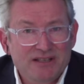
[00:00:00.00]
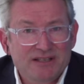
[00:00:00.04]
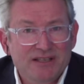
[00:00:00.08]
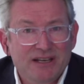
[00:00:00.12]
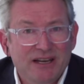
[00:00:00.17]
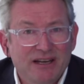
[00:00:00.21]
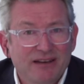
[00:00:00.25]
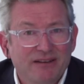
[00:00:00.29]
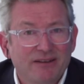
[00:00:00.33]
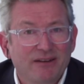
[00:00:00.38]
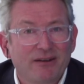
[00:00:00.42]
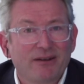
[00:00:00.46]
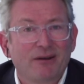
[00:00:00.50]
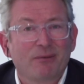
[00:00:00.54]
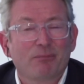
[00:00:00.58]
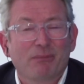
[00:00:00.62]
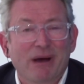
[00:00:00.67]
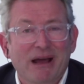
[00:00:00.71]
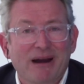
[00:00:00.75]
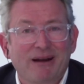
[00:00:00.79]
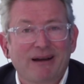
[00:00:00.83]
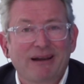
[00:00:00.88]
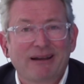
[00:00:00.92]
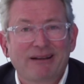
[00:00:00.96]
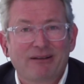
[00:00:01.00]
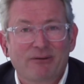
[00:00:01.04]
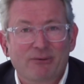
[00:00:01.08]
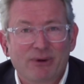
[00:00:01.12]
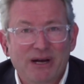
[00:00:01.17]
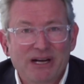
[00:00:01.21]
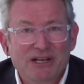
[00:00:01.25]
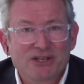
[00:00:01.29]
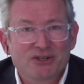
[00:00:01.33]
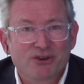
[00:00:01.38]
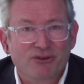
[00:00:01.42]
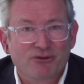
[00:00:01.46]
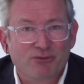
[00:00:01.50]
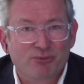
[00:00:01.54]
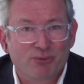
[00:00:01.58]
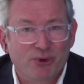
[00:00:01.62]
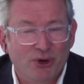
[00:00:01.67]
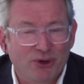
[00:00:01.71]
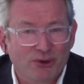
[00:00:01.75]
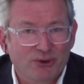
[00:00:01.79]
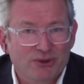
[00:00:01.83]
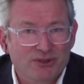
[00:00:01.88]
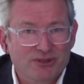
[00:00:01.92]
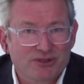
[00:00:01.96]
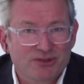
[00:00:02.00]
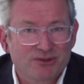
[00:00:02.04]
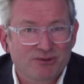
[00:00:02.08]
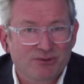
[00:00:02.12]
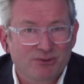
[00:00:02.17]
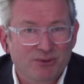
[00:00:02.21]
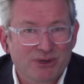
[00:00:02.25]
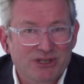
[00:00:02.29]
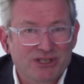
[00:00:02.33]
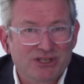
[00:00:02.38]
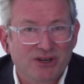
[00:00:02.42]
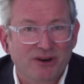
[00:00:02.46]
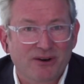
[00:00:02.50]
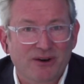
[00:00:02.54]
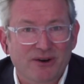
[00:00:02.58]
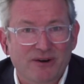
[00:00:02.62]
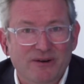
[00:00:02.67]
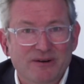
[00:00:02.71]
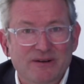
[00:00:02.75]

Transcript: in the MARELEC range of products which are